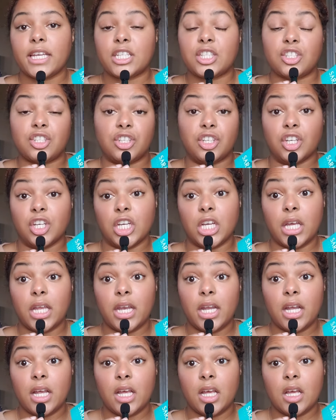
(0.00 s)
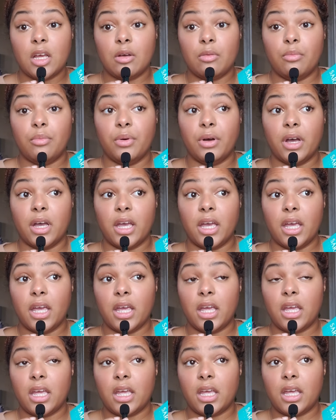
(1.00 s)
it's good,
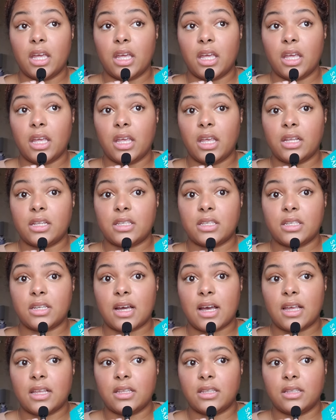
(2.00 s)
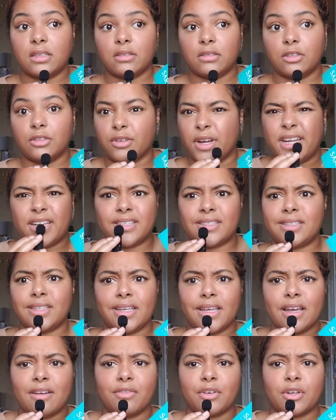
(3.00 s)
but it's not the greatest
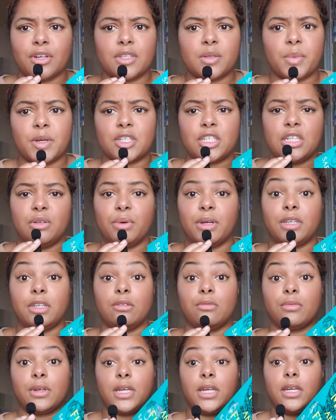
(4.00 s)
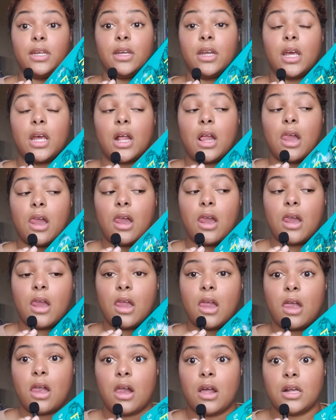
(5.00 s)
thing ever, especially when you read
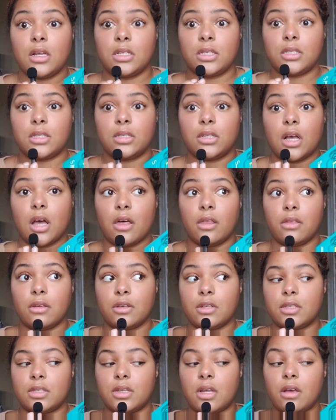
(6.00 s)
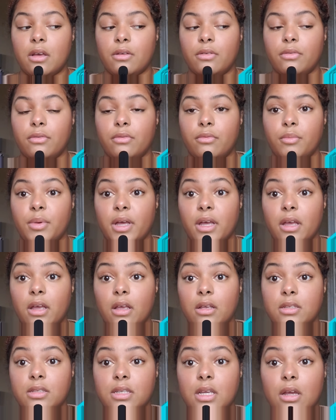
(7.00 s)
other stuff
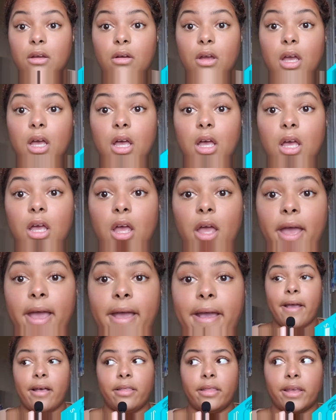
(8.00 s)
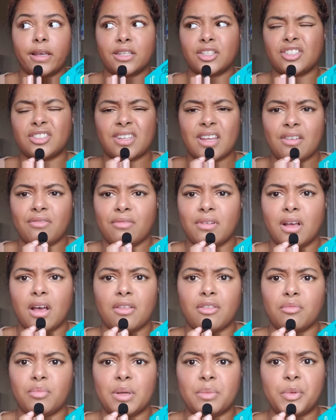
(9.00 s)
by Sarah and like just
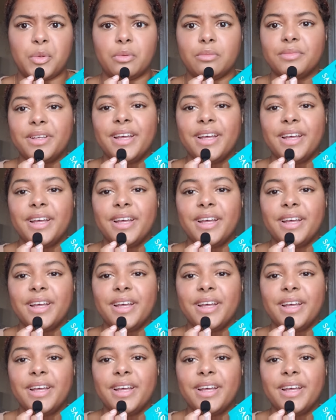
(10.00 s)
other people.